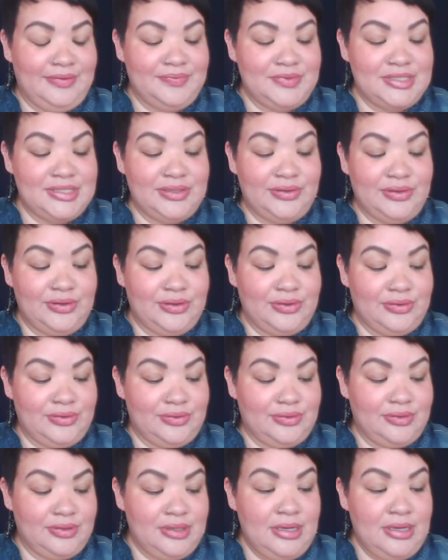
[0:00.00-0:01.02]

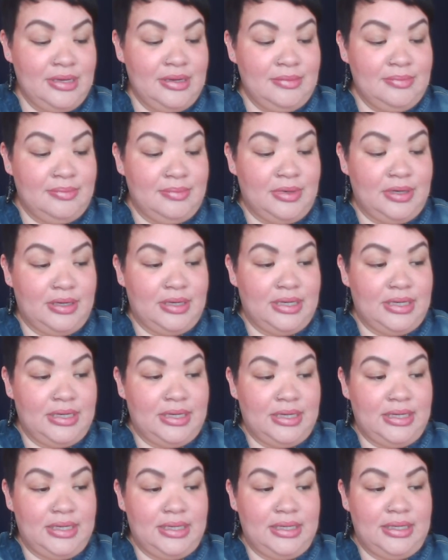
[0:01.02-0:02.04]
So
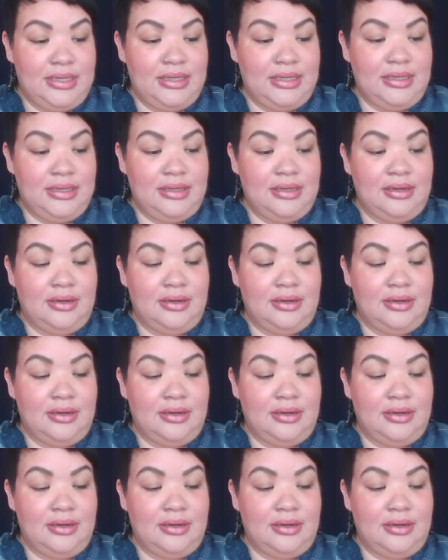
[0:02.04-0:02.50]
my